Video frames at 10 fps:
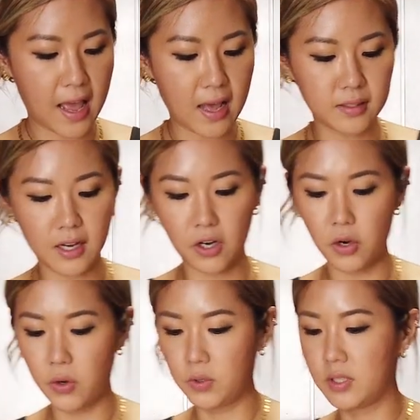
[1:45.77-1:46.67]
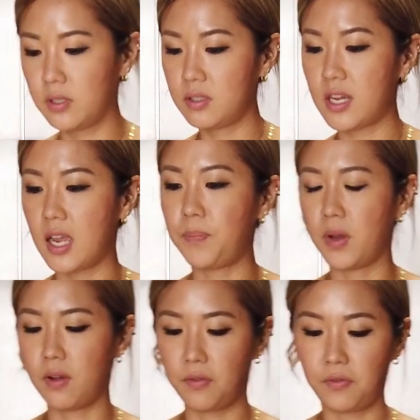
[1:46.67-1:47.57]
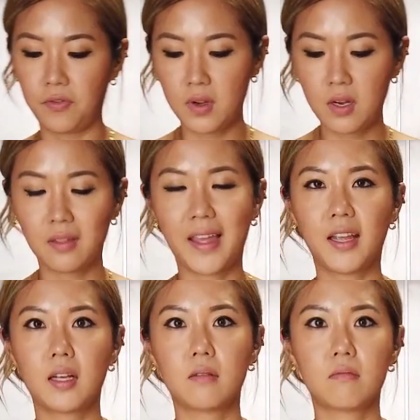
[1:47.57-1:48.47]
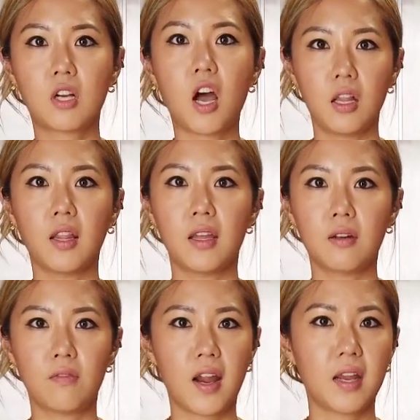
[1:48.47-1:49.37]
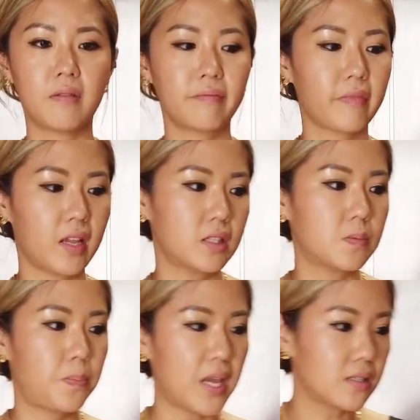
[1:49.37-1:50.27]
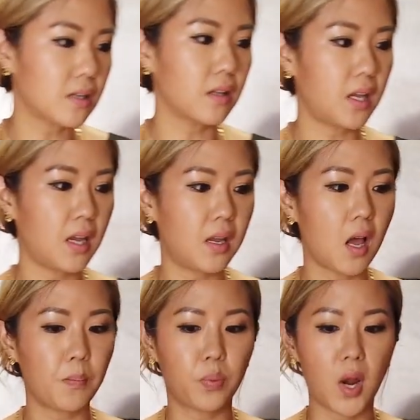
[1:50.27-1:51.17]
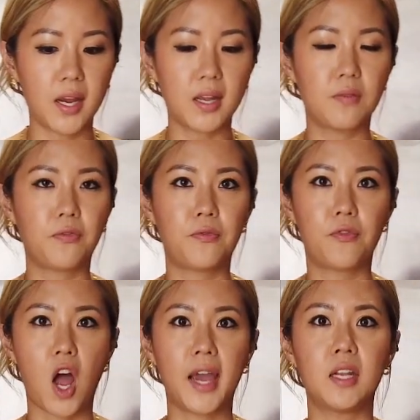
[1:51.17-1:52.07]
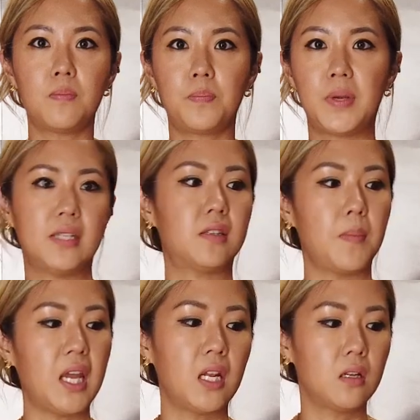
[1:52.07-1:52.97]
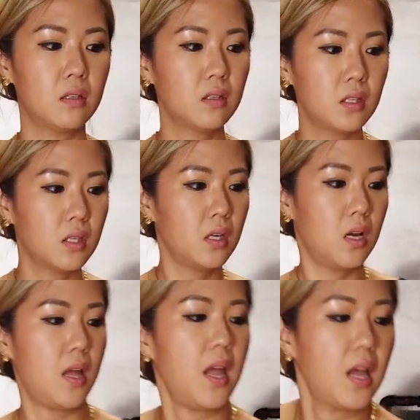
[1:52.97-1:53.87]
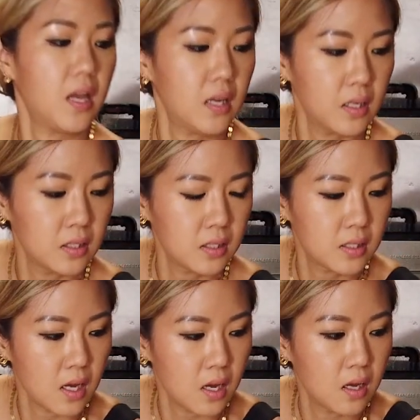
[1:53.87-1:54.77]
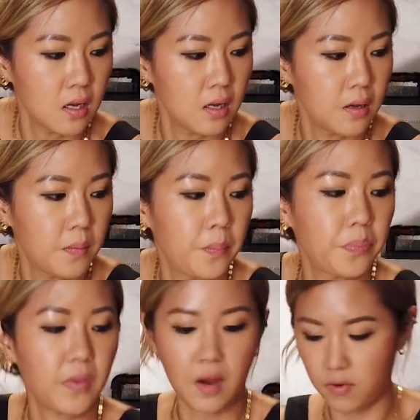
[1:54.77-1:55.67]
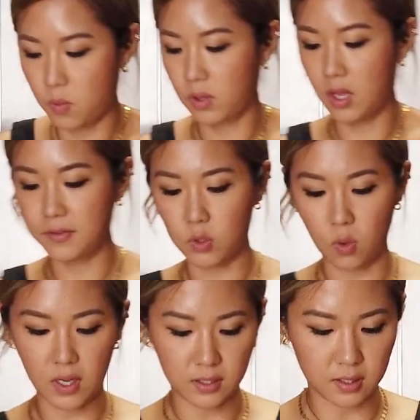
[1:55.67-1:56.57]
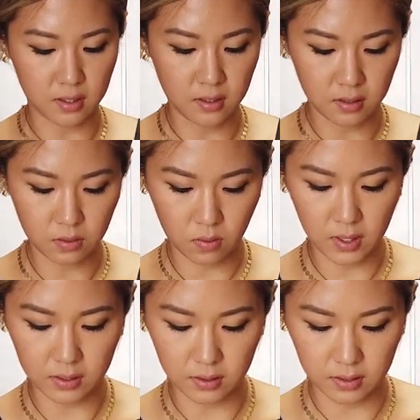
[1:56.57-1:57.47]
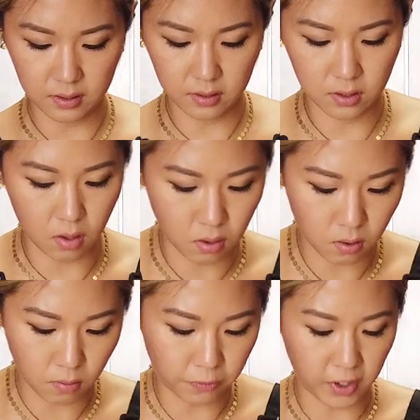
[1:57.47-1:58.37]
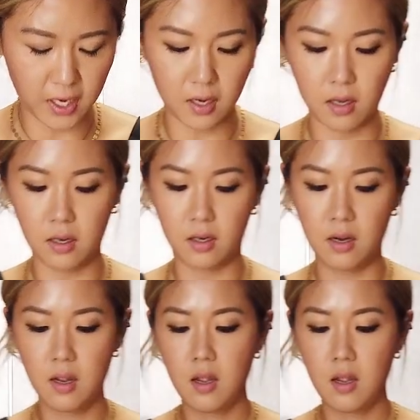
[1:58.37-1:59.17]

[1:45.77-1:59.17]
has their own type of like cutlet, right? Like it's basically breaded, fried piece of meat. And everyone loves tonkatsu. Tonkatsu is so freaking good.